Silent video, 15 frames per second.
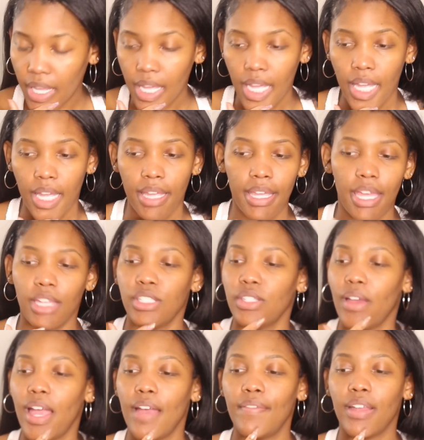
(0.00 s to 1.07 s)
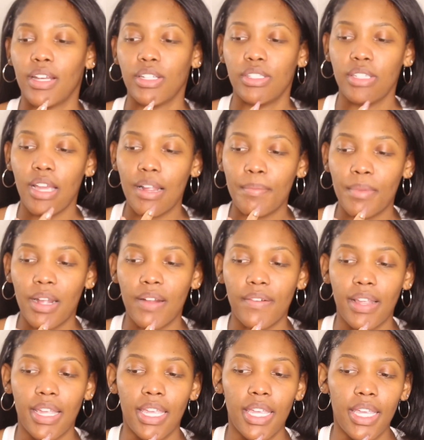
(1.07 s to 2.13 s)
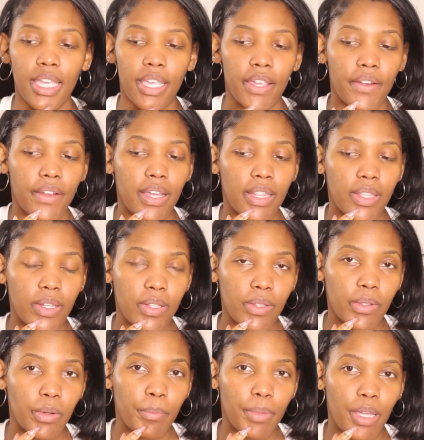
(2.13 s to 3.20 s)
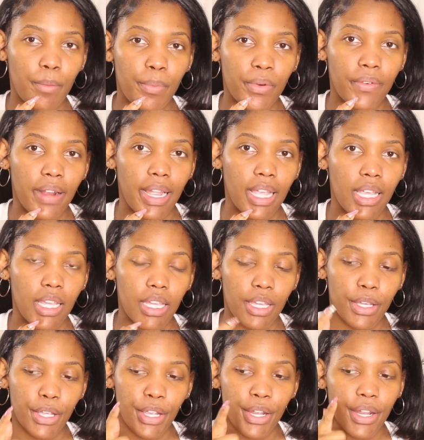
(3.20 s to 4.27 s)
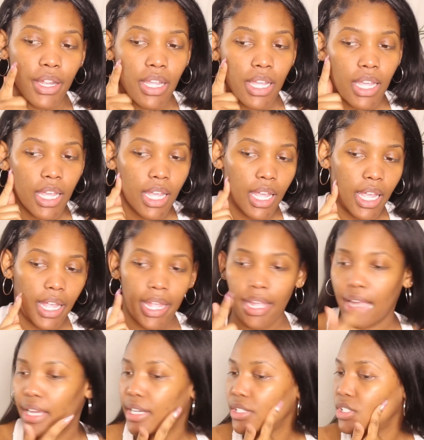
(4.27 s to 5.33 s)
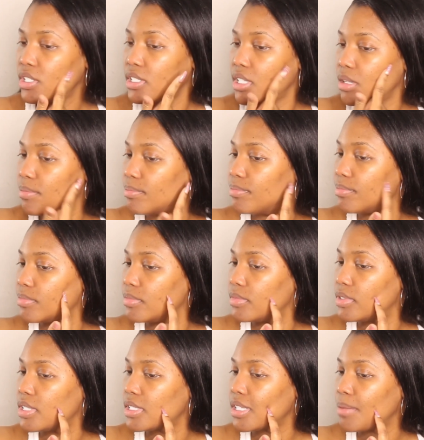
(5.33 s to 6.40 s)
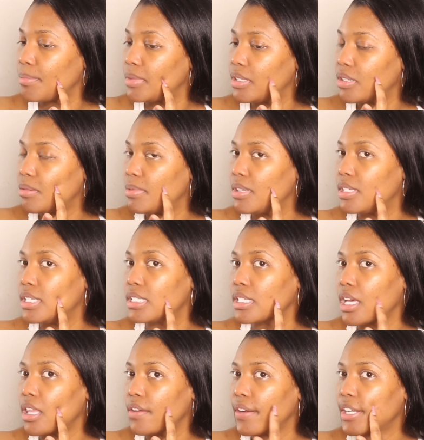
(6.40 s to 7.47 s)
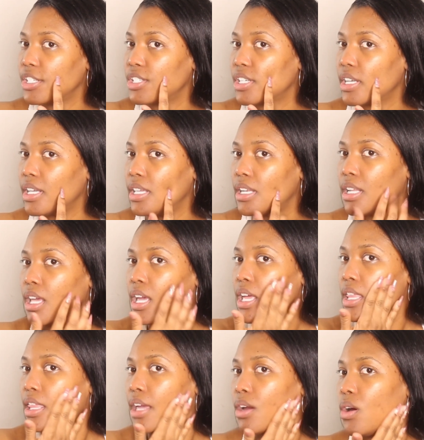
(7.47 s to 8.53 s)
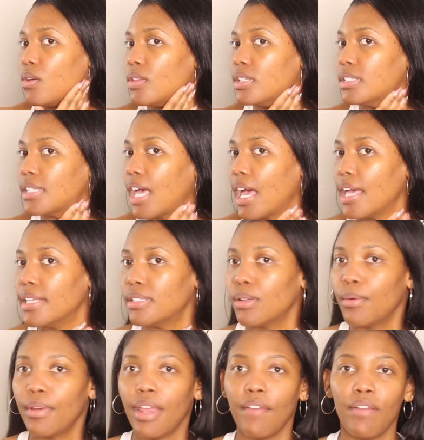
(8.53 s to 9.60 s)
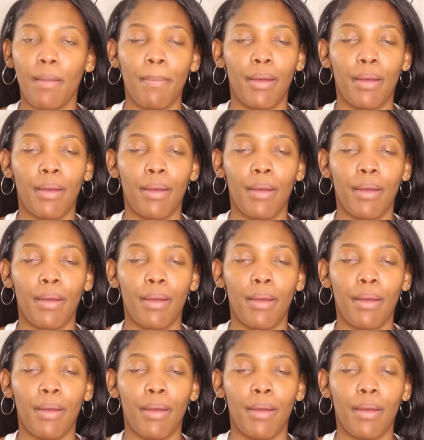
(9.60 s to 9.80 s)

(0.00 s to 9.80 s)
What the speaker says: Yeah, so I have like a dark mark right here, a little pimple right here, and just some little bit discoloration like on the sides or whatever, but we're